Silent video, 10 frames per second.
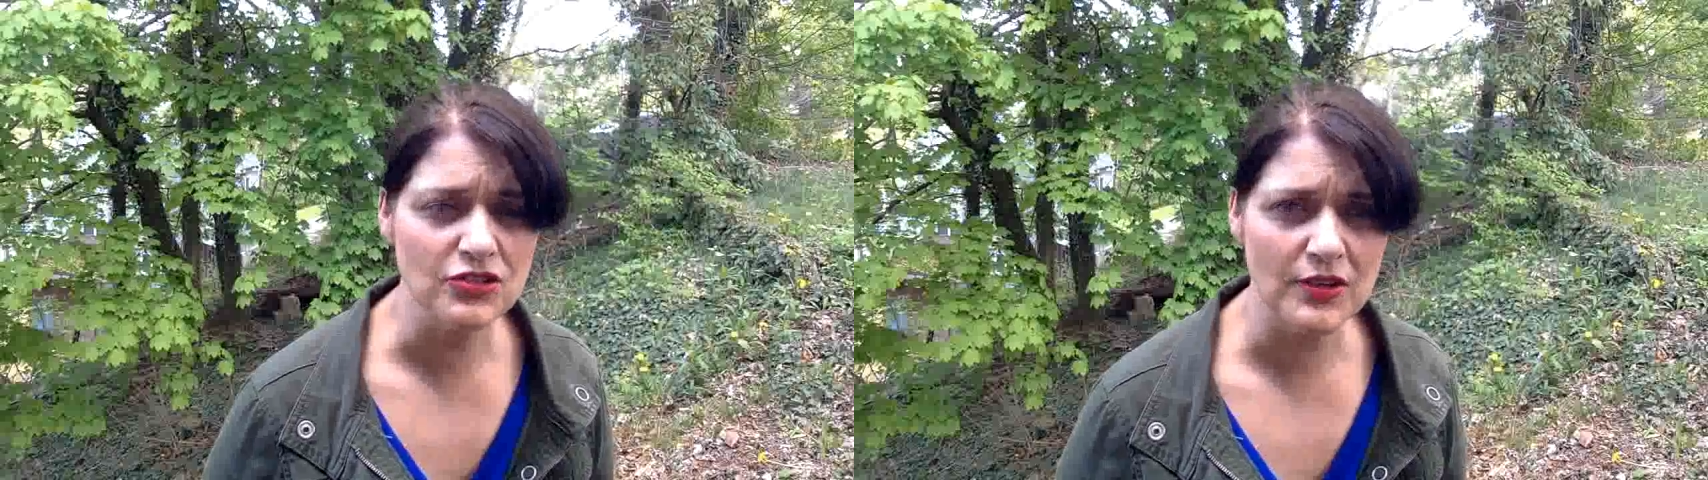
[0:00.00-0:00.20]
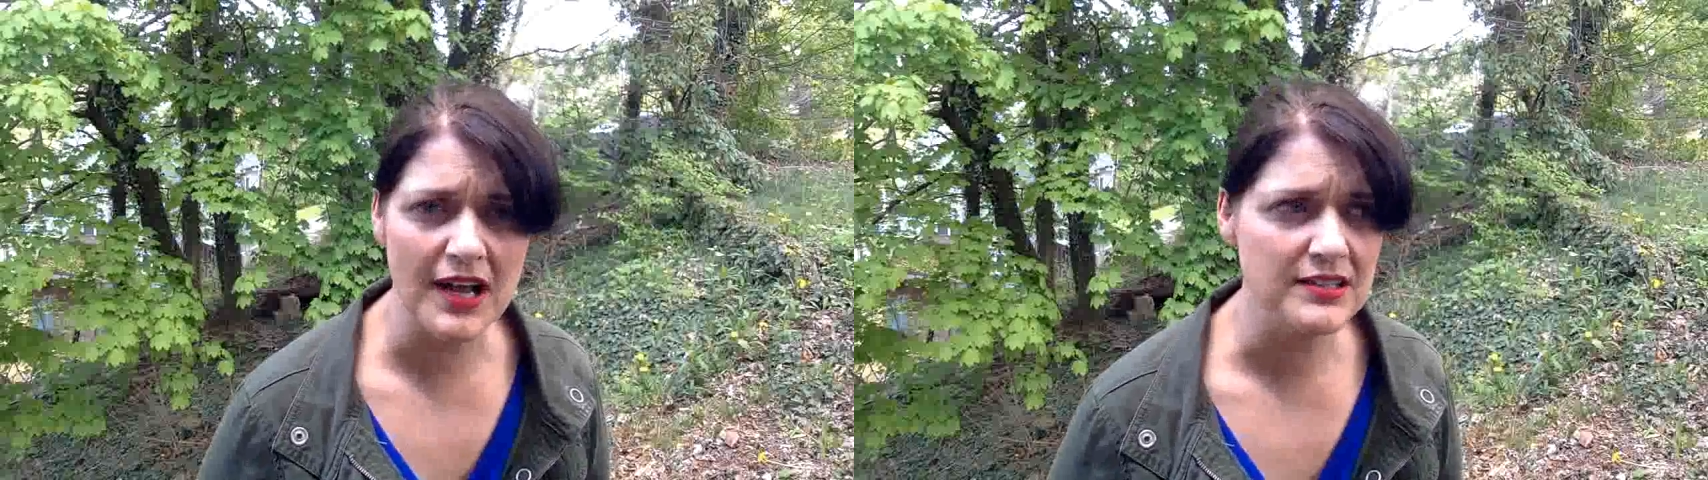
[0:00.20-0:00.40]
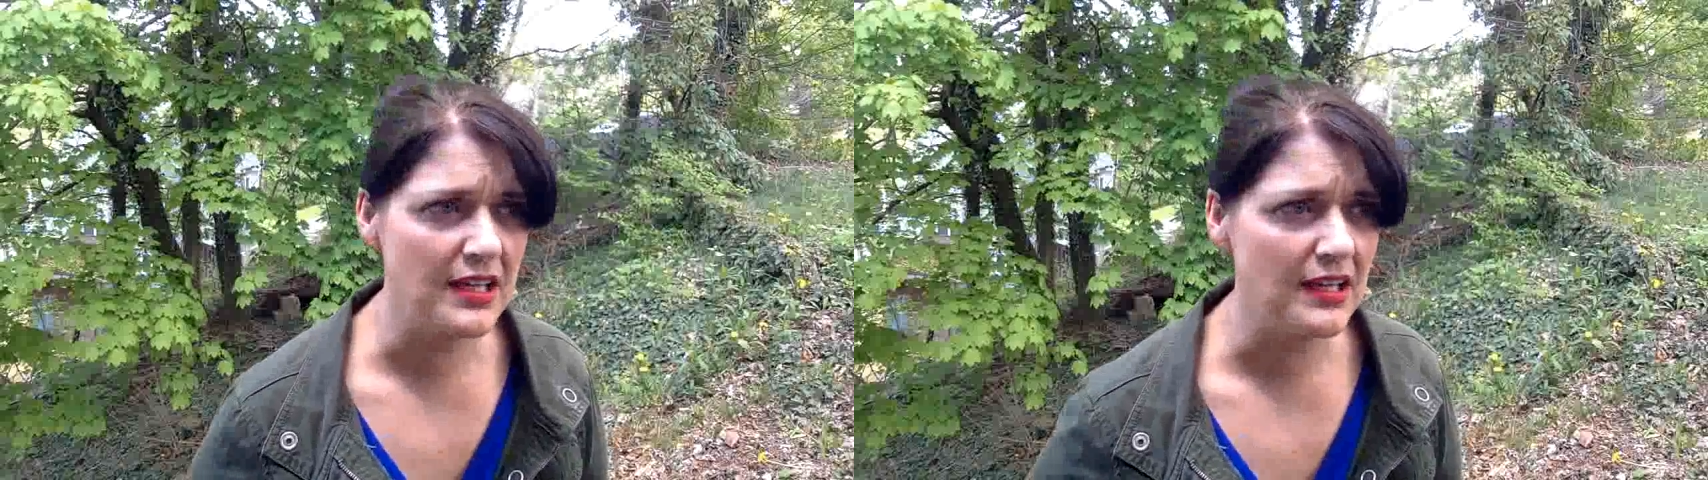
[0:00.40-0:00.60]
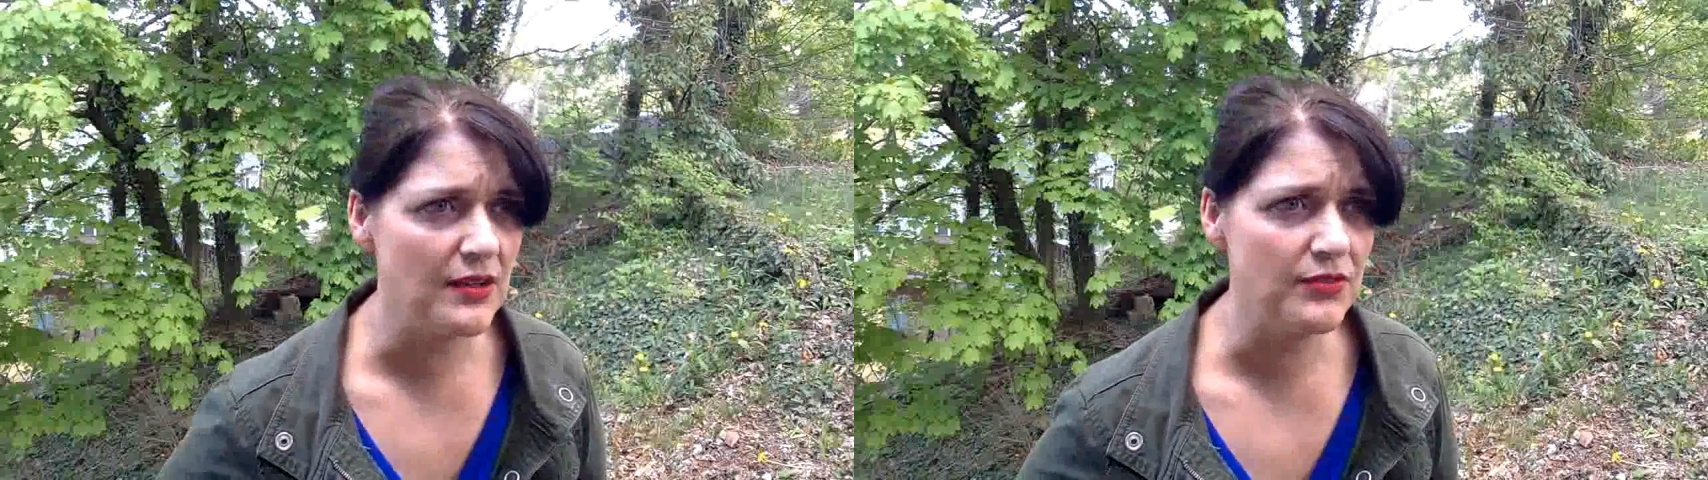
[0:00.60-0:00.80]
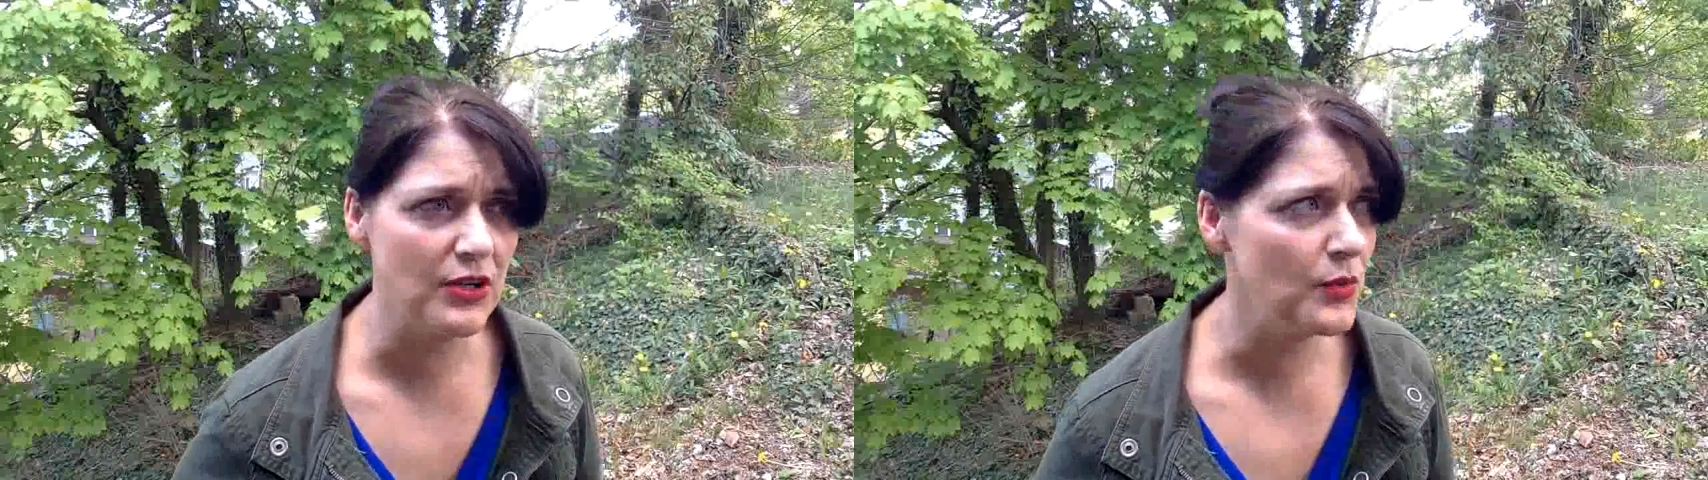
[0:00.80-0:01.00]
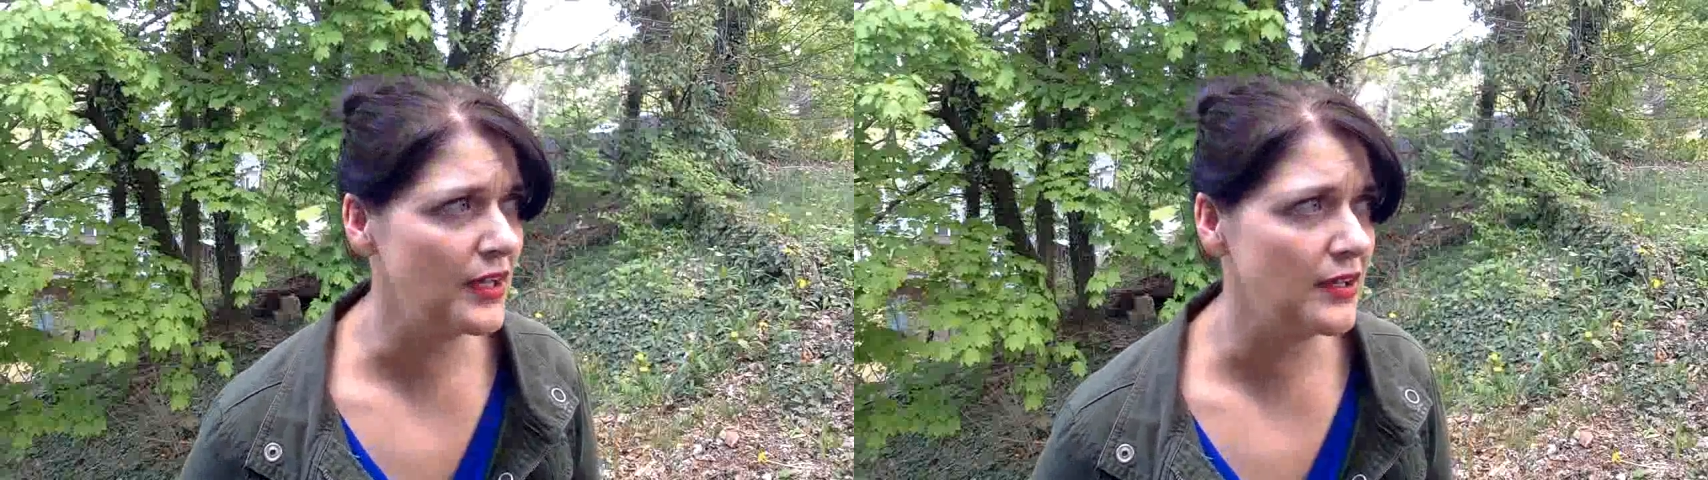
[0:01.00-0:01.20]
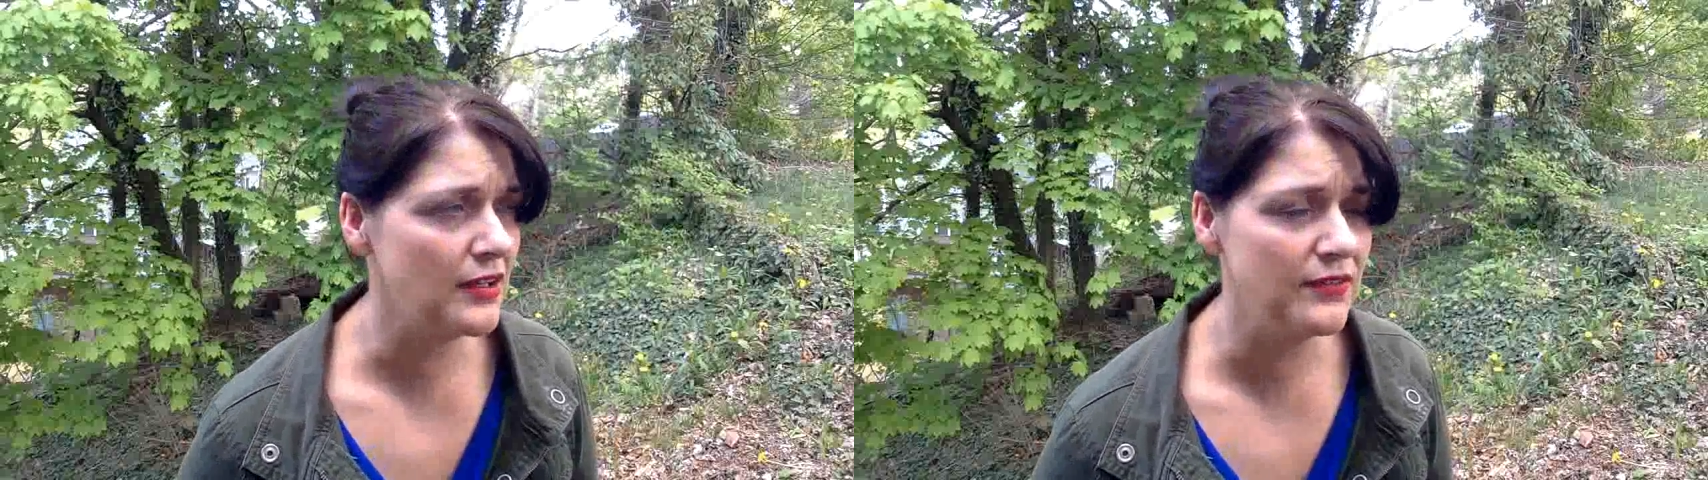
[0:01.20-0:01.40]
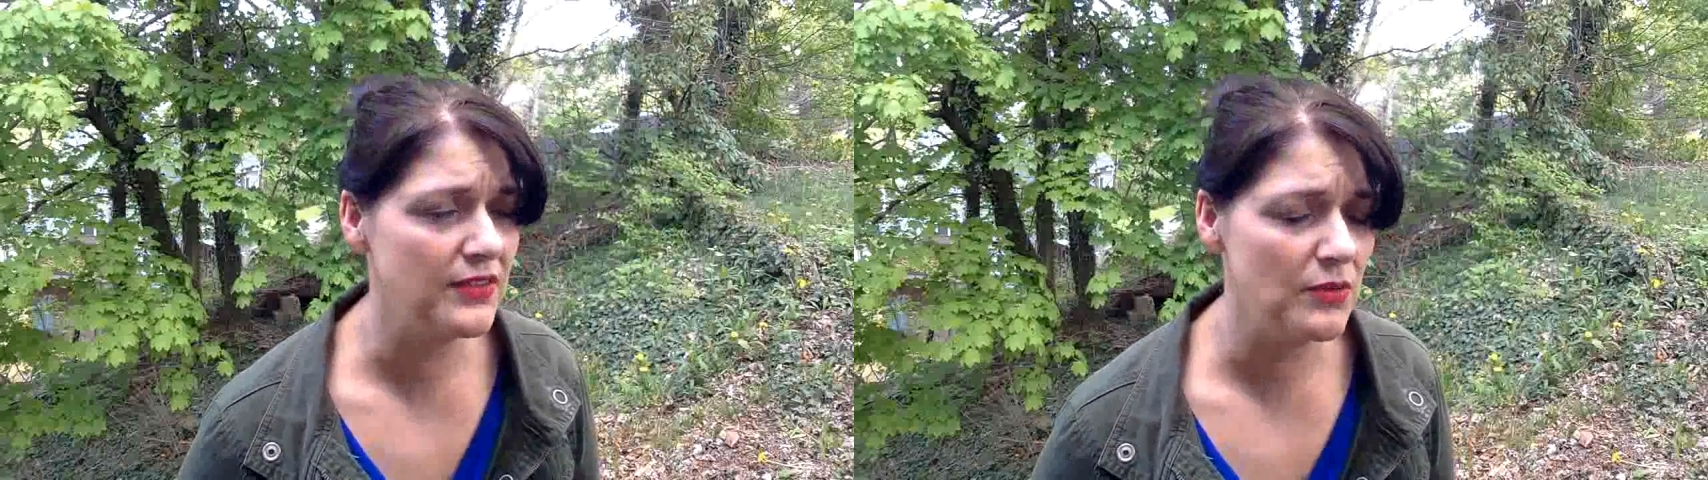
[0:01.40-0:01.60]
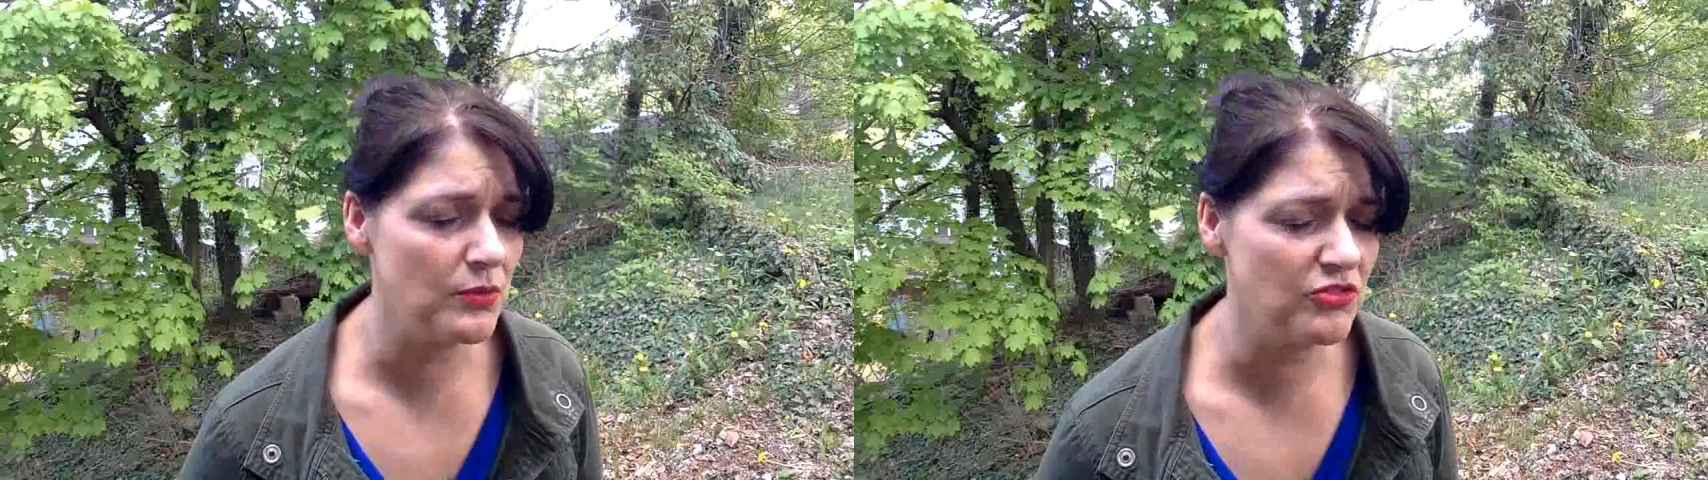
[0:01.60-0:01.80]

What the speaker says: You're asking if the